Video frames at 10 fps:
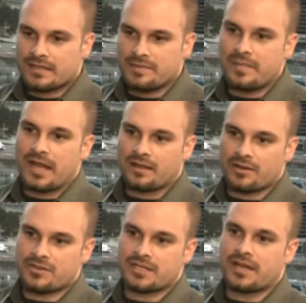the
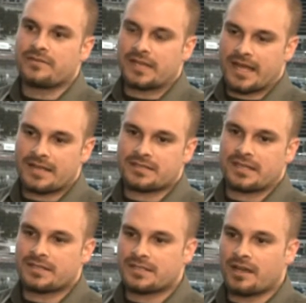metallurgy of the
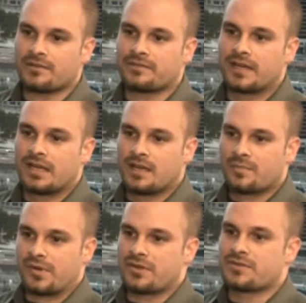casting itself
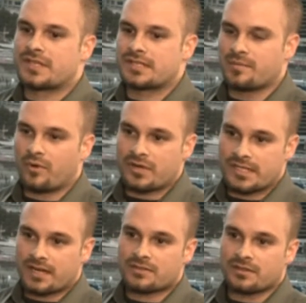produces a more
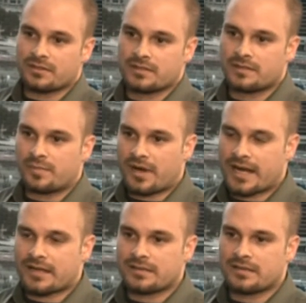ductile
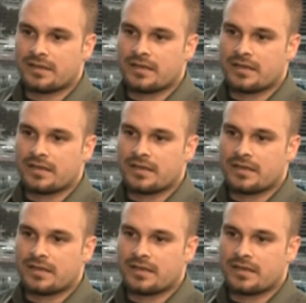bracket.